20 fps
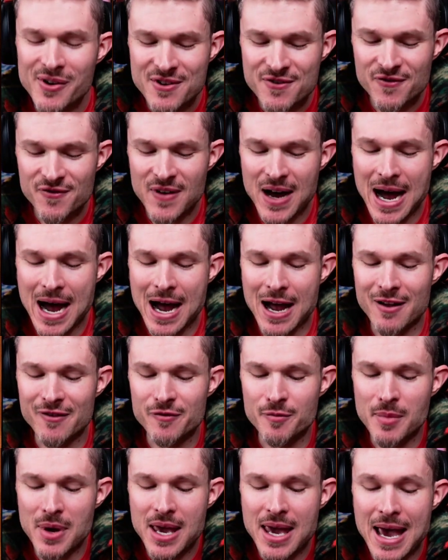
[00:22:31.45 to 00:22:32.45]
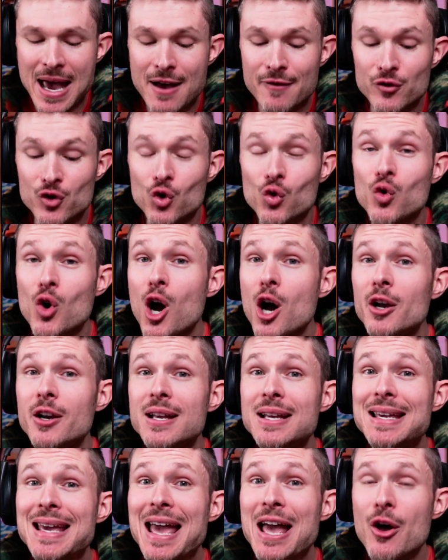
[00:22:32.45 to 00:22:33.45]
5 may have
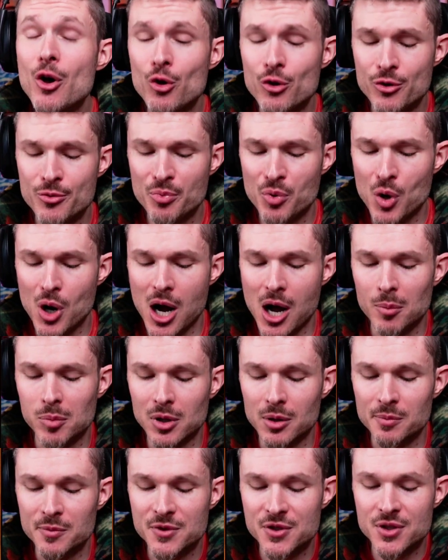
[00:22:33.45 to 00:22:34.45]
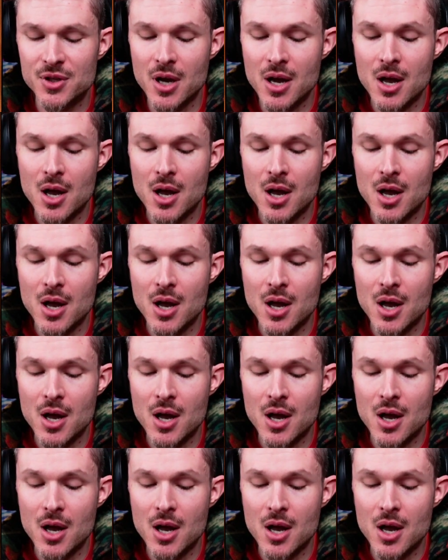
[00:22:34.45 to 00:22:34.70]
chronic health problems,